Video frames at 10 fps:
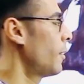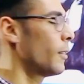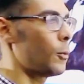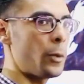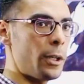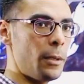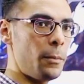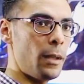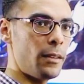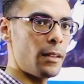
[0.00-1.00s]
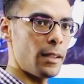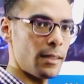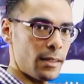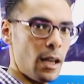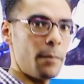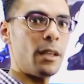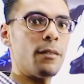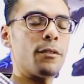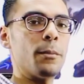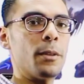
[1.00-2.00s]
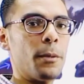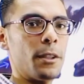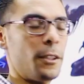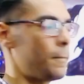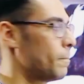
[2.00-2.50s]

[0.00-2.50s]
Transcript: the warm blood that is coming from the body.